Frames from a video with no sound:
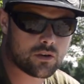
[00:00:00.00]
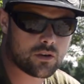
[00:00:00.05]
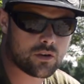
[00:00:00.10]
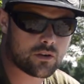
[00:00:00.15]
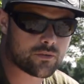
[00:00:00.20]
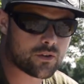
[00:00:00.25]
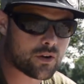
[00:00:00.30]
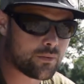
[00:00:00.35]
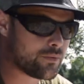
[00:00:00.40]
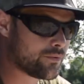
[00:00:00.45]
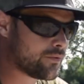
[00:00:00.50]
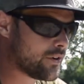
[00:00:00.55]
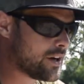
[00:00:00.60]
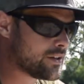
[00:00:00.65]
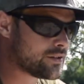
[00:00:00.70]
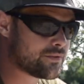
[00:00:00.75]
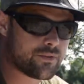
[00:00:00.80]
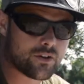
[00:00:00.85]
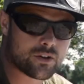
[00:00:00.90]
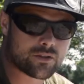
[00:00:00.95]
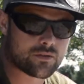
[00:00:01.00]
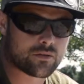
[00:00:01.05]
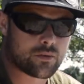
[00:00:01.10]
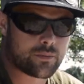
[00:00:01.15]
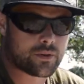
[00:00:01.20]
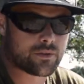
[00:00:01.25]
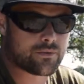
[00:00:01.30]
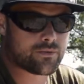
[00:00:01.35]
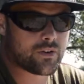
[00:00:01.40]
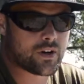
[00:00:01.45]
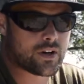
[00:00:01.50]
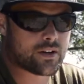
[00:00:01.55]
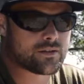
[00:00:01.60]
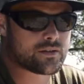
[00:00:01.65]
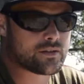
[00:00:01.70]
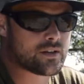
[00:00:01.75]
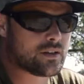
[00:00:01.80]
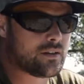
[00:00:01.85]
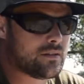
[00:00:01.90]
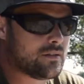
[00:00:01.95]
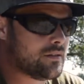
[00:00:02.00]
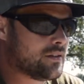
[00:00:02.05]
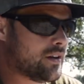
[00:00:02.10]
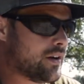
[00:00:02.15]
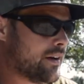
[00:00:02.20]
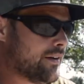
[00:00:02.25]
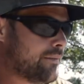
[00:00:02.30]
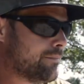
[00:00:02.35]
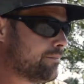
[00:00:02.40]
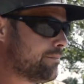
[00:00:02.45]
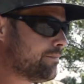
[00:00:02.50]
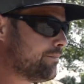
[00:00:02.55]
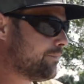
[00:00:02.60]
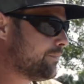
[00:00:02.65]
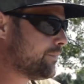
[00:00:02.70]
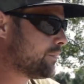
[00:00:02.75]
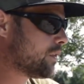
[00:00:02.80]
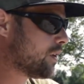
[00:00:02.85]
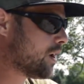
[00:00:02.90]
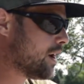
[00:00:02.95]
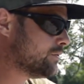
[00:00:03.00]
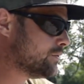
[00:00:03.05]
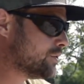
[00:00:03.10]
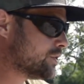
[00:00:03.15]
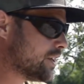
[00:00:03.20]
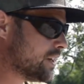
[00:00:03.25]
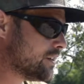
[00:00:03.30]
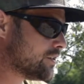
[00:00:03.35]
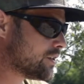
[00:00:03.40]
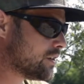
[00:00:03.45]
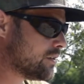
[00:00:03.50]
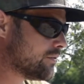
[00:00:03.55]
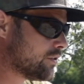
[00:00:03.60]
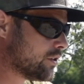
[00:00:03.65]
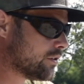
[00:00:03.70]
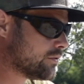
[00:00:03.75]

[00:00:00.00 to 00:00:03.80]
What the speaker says: I've come to France, first time in France, and I haven't changed anything.